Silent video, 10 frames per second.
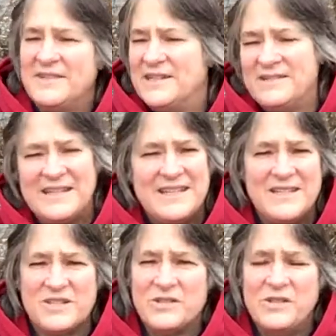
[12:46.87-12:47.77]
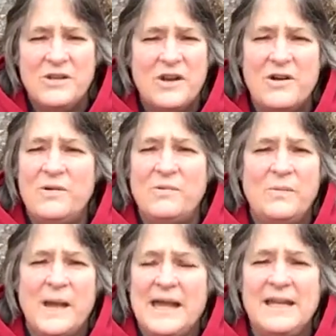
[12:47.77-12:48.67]
There is no
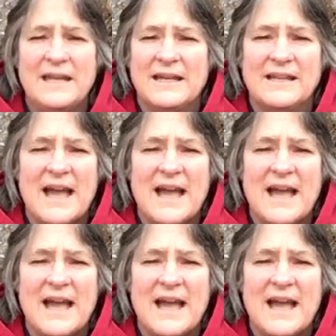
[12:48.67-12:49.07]
waiting,